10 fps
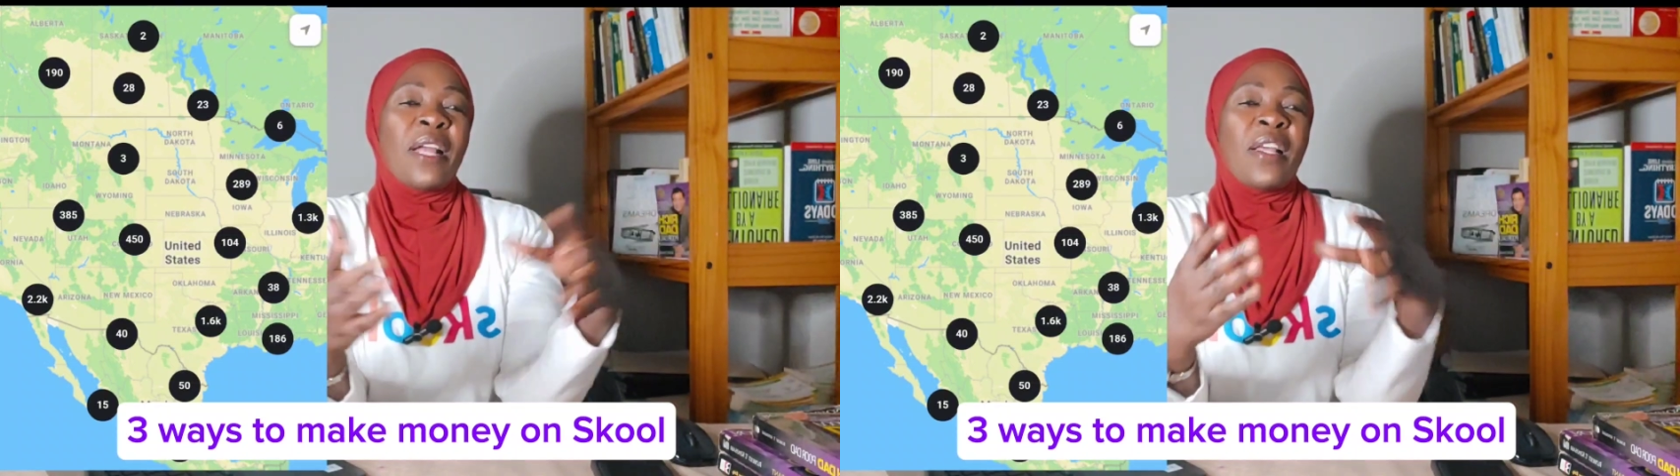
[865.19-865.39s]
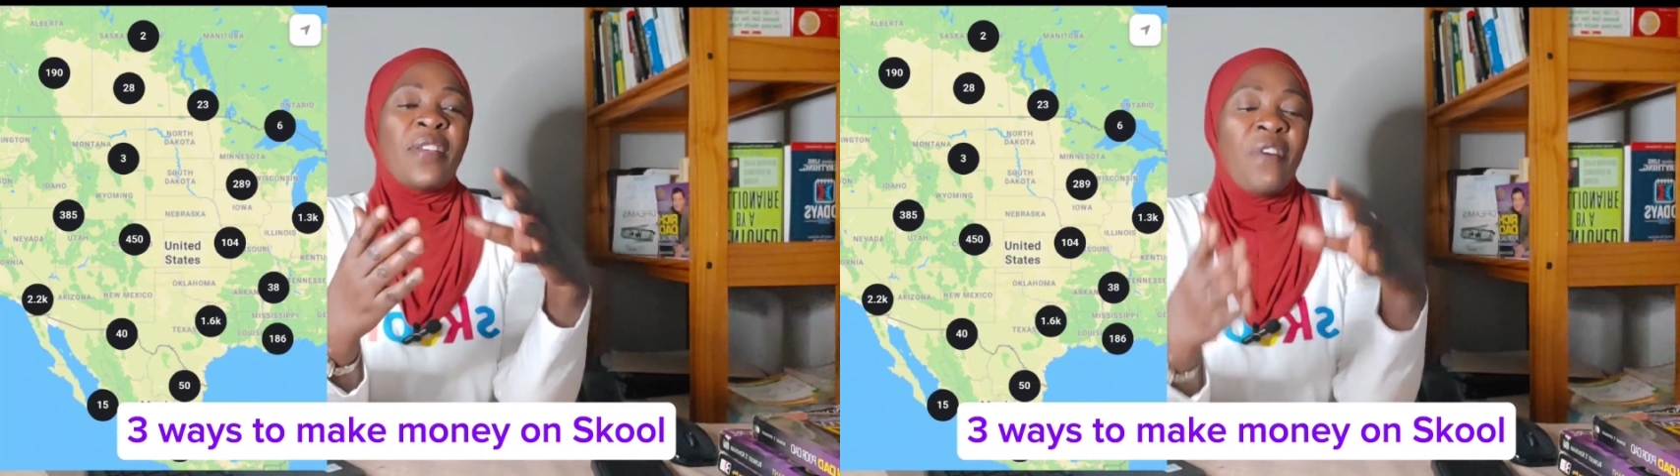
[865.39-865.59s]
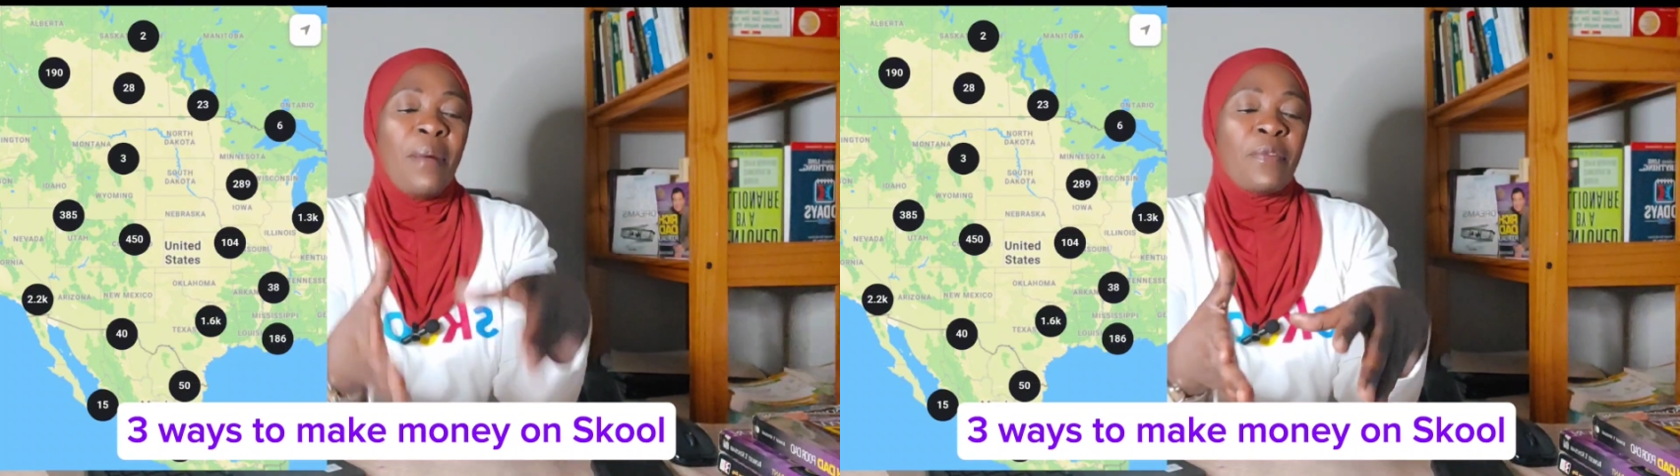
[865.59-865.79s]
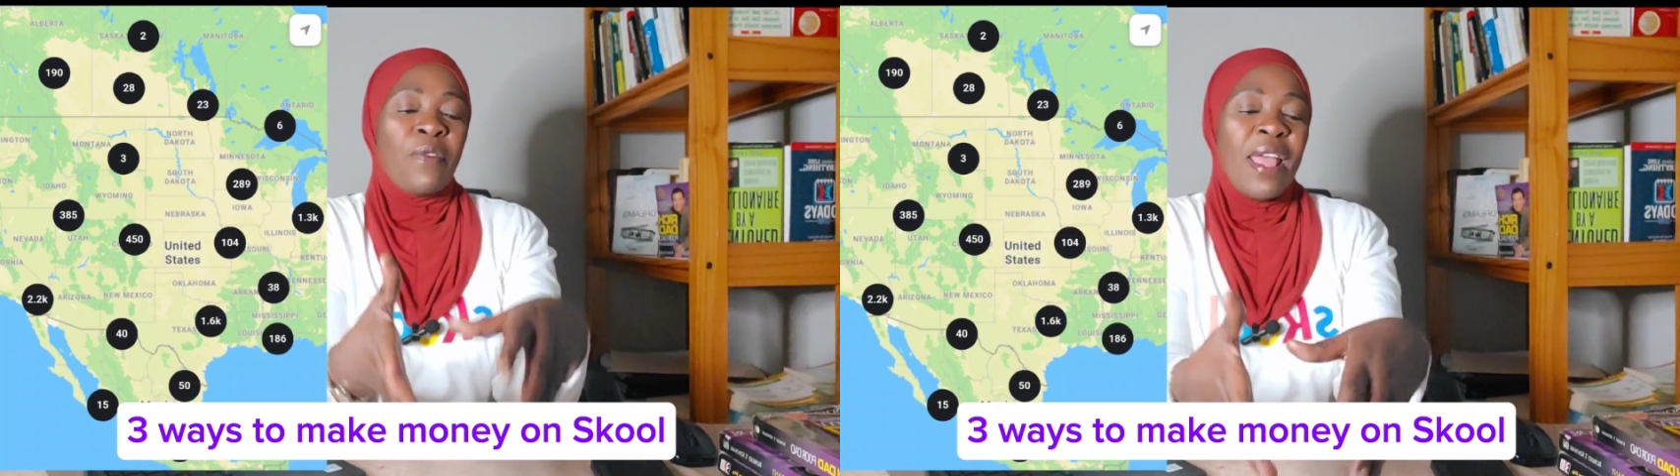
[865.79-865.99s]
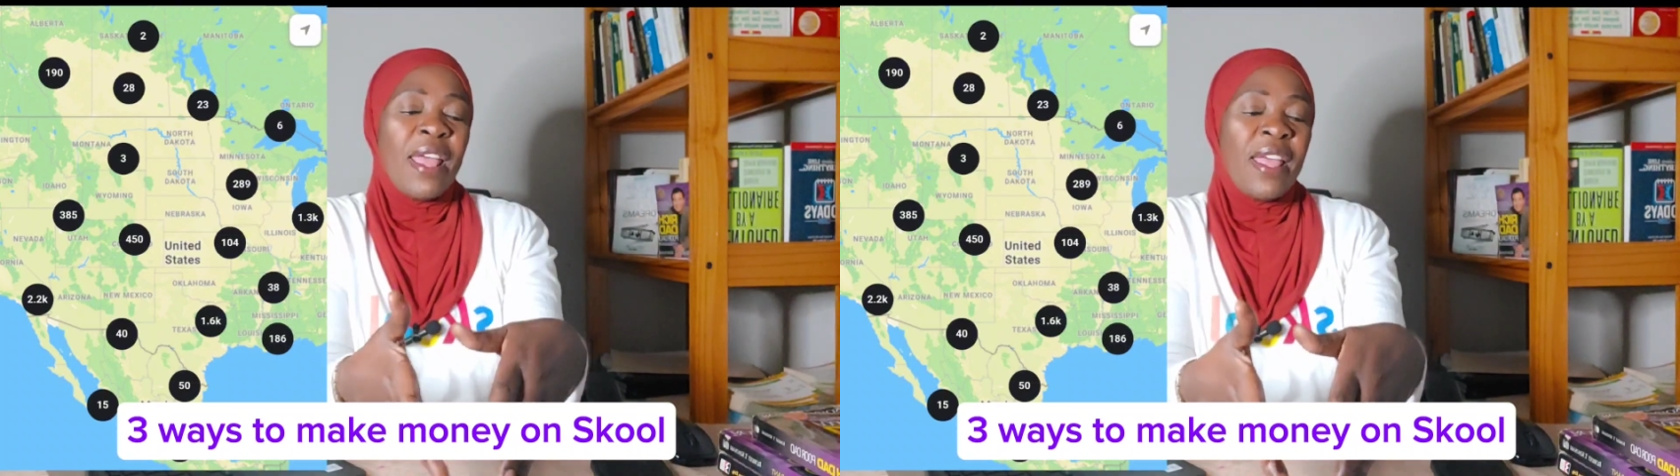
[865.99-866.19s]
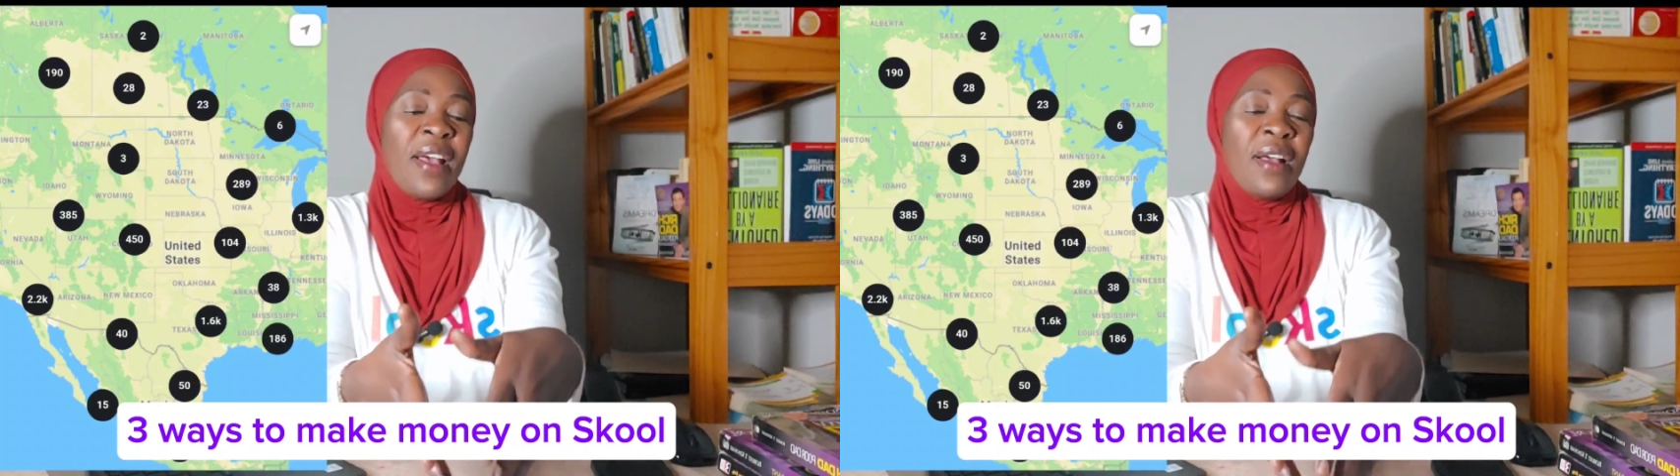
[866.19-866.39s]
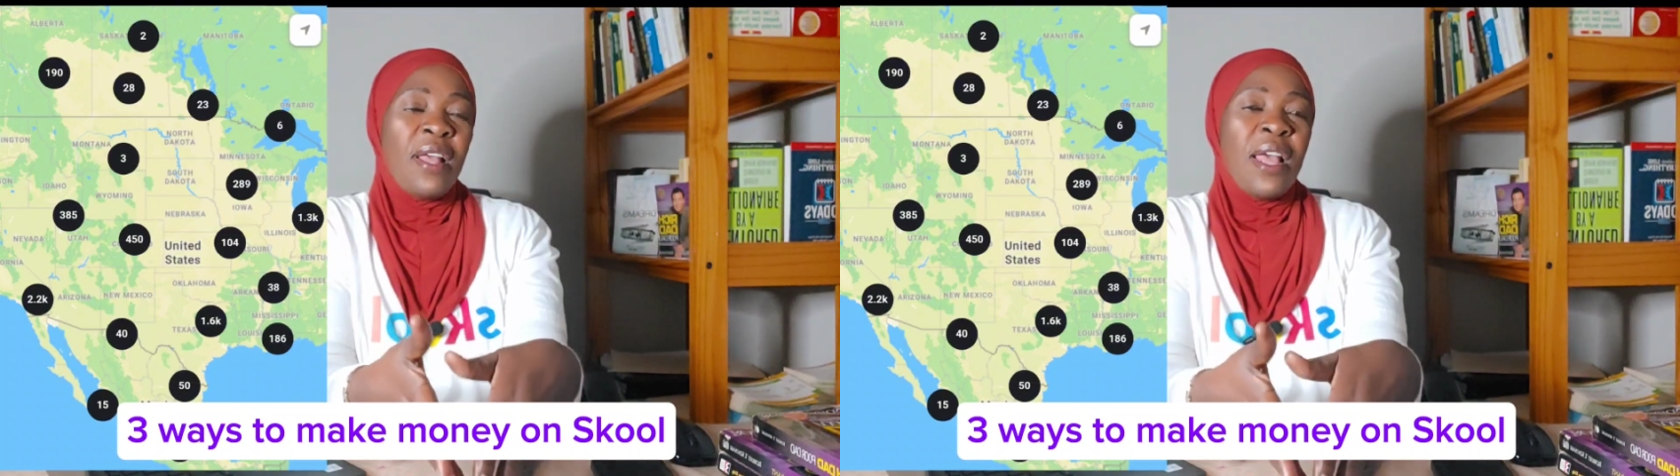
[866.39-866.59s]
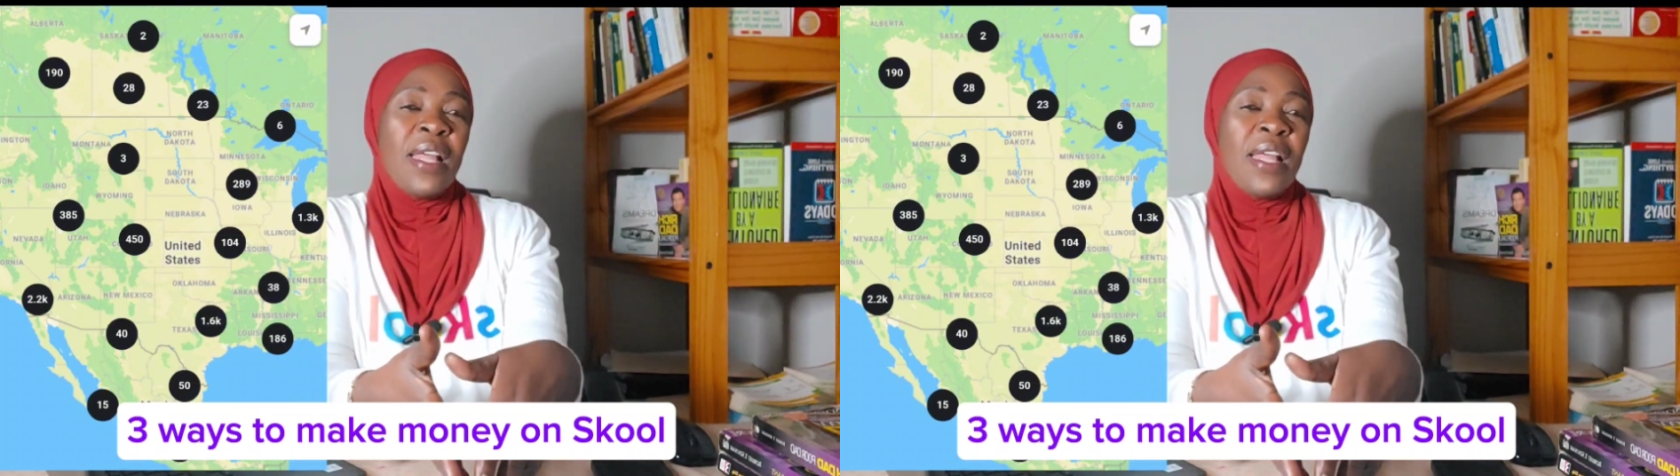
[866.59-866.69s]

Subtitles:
Like if I'm right here,